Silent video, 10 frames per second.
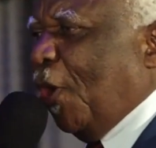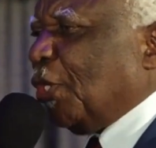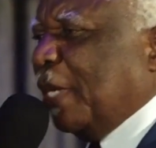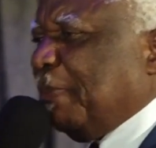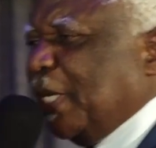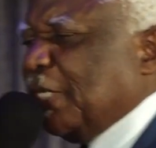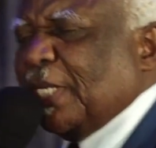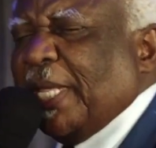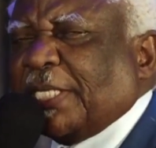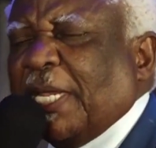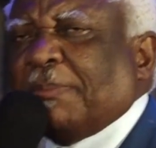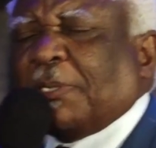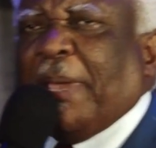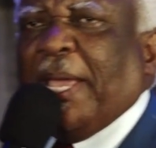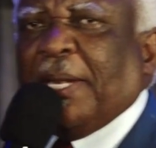all temptation that
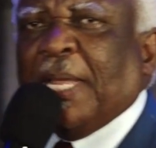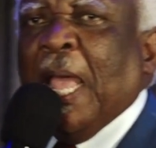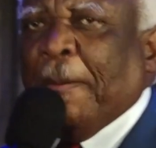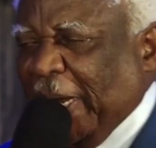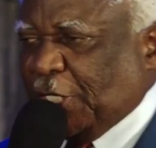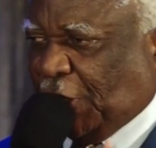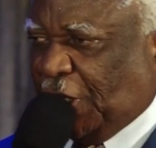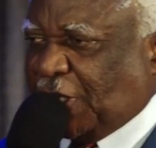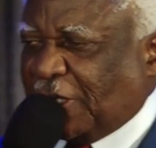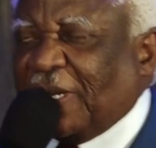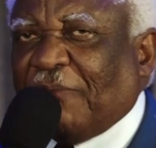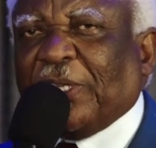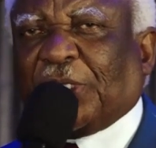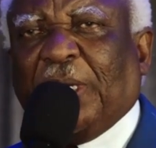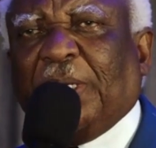tempts man, but Jesus
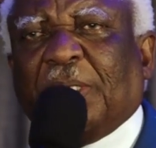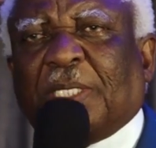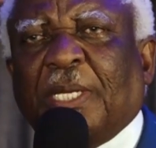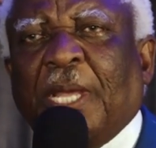never sinned.